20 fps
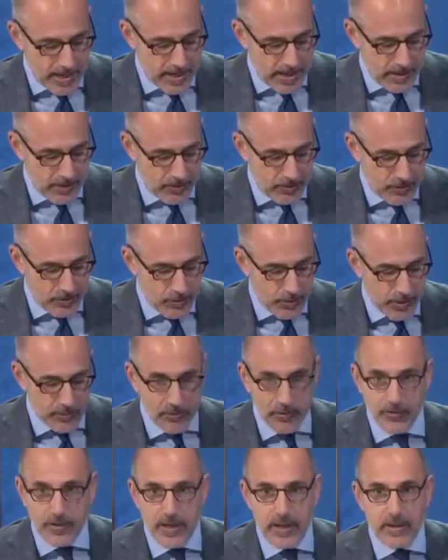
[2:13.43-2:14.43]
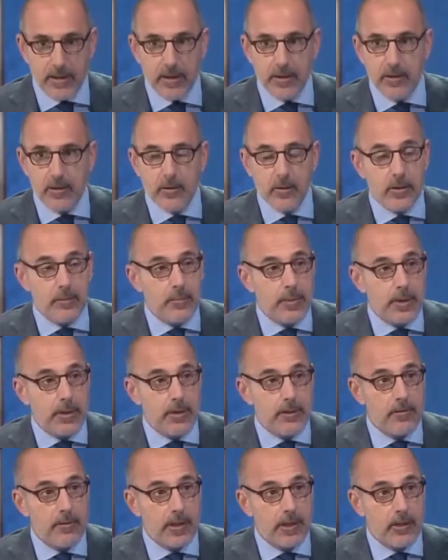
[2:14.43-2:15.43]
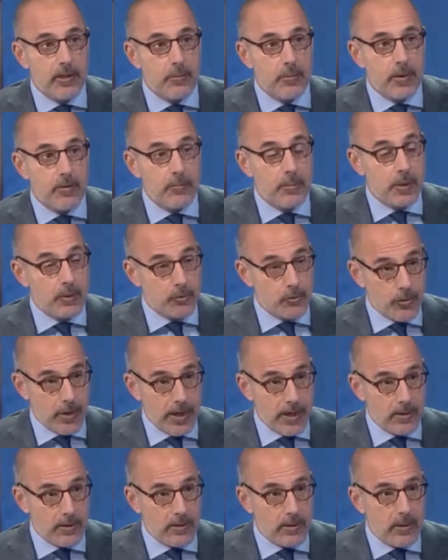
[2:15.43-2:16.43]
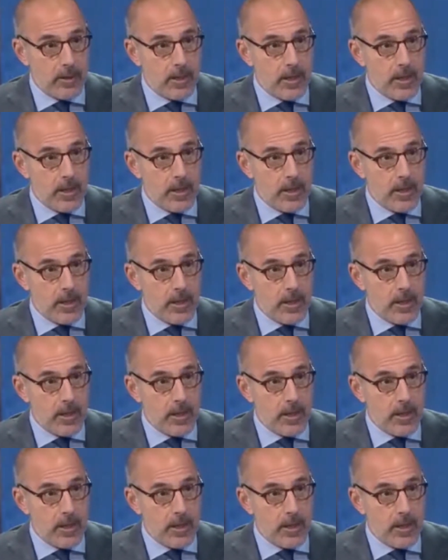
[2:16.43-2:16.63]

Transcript: And you have said that you have been the victim of betrayal